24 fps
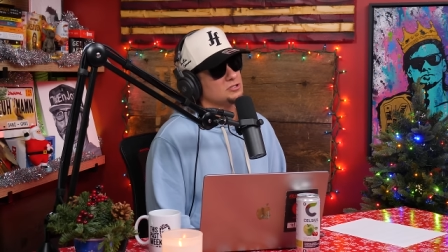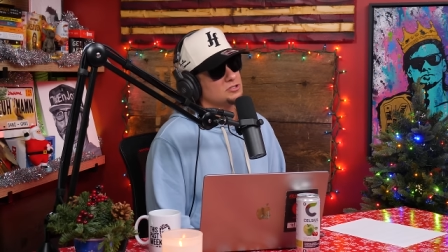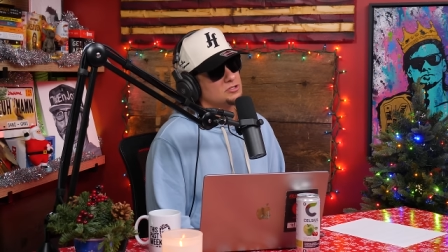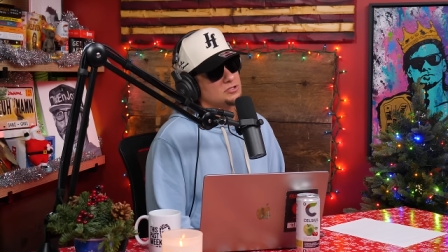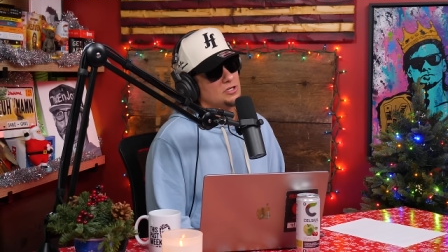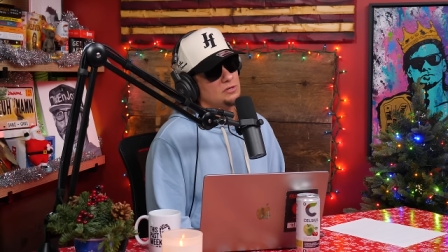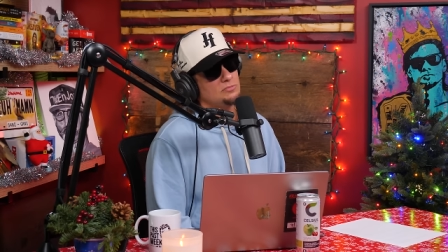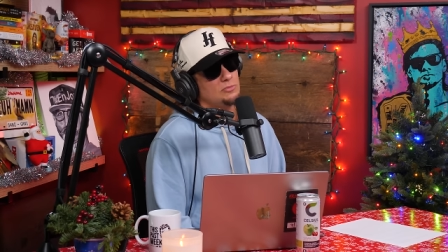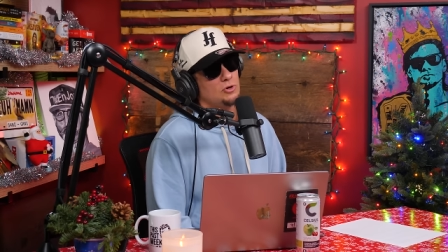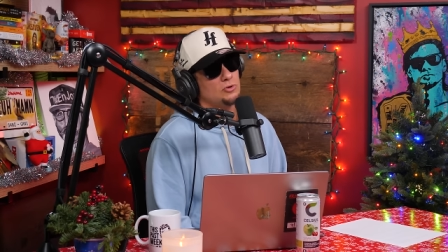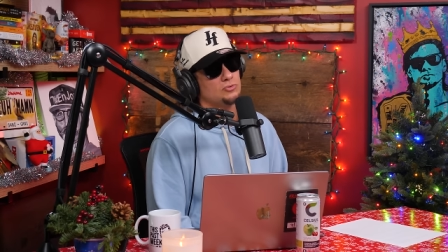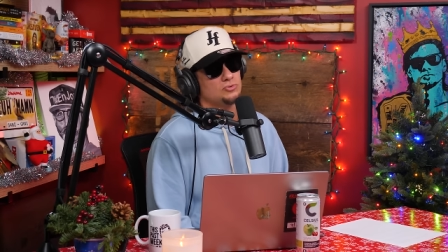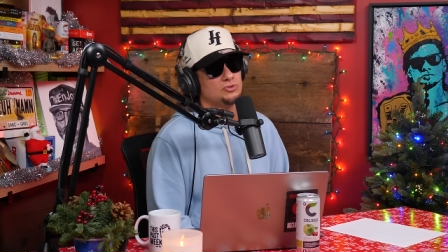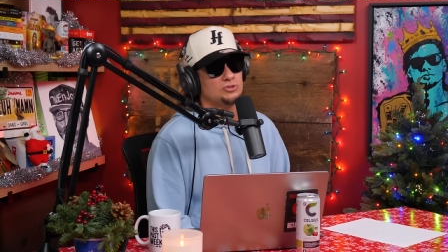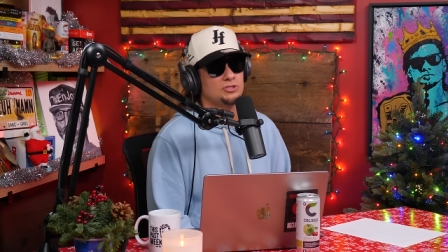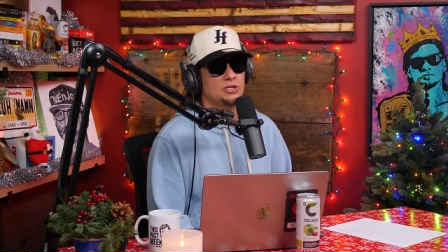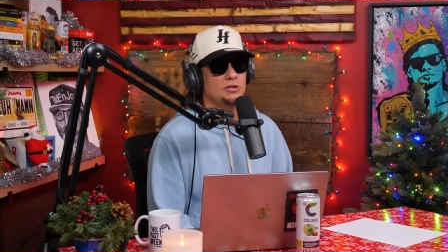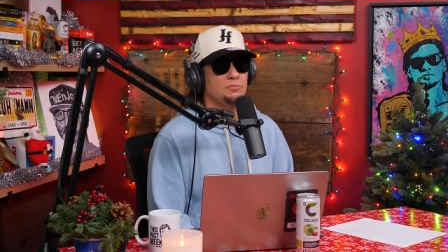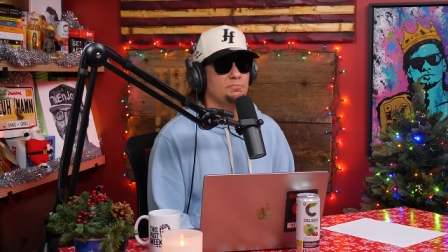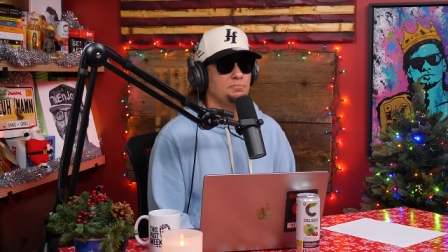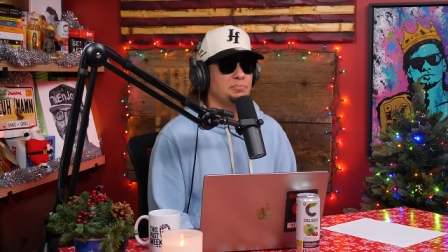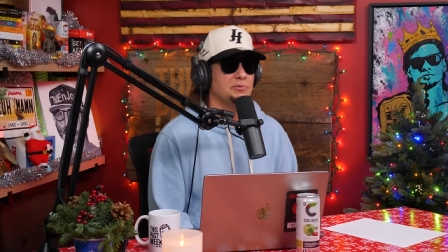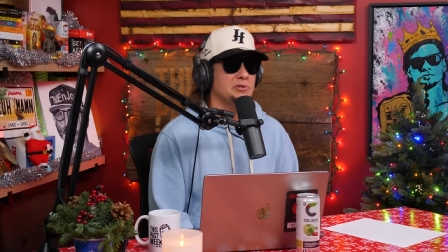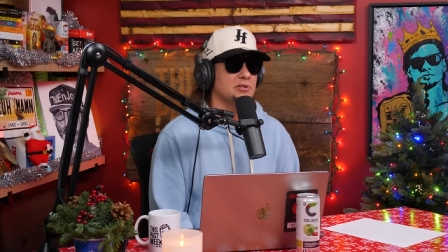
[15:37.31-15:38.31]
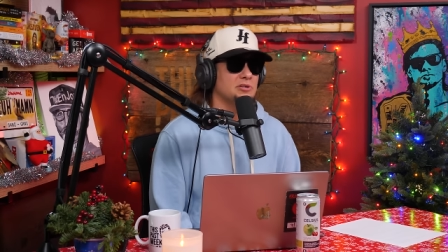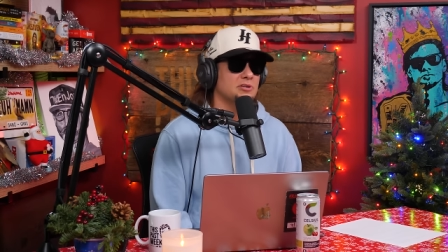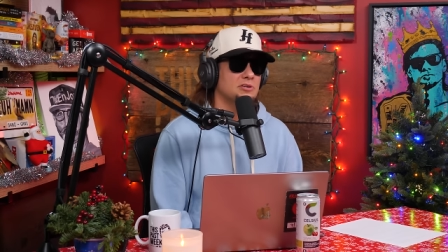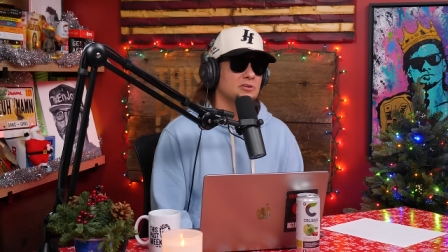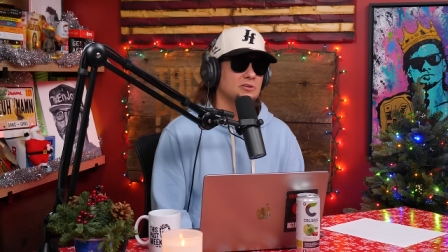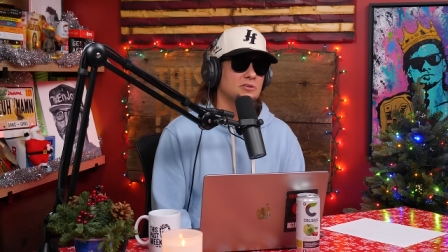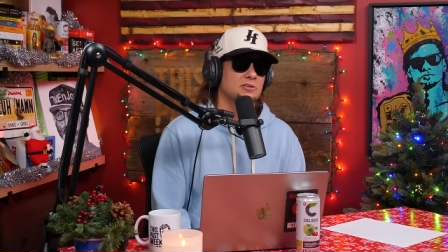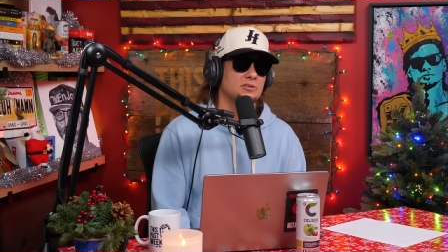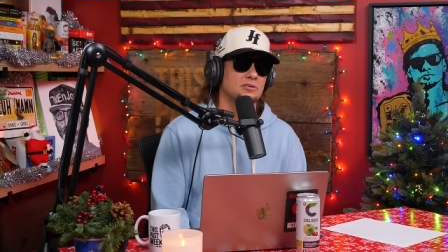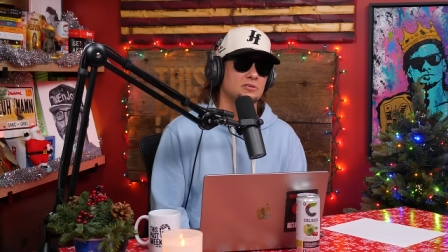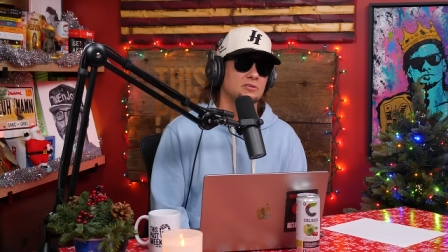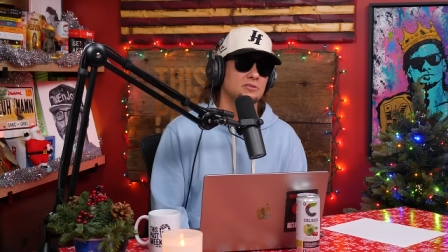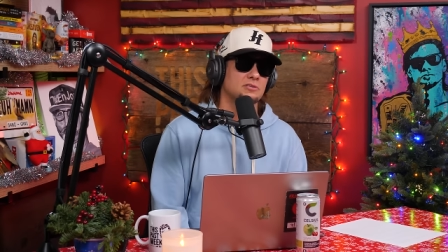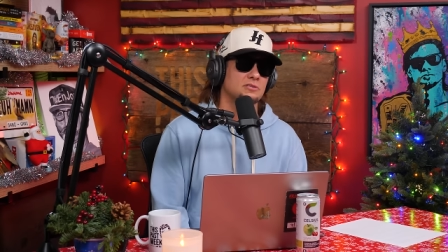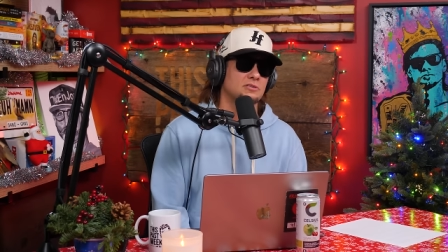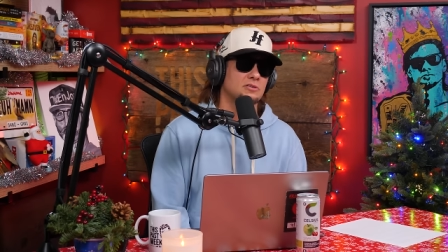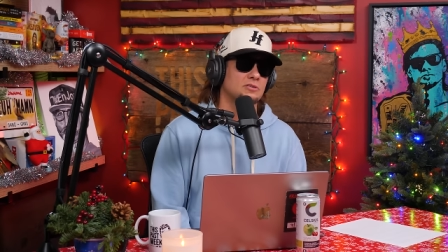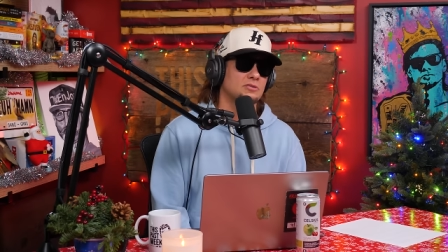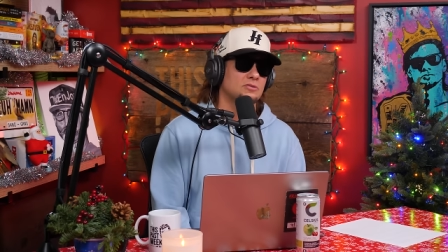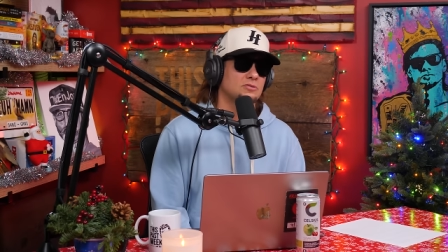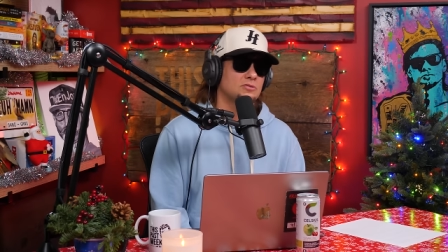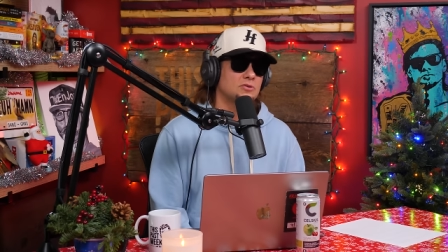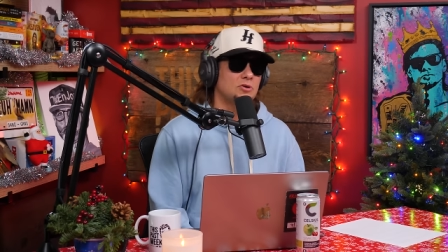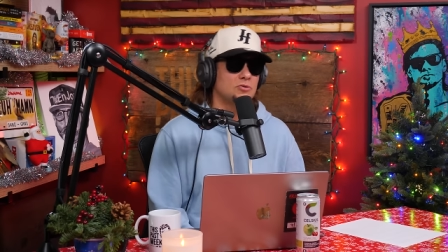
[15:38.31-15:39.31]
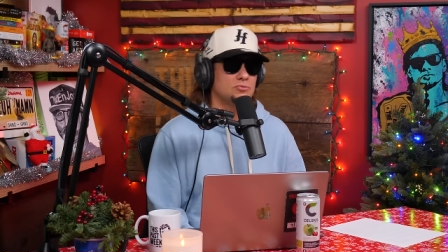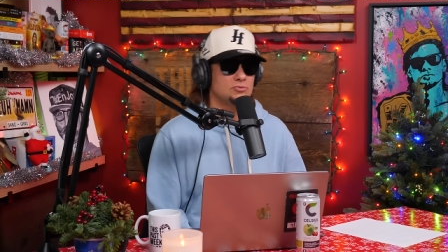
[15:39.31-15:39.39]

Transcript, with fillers: Some Ozempic or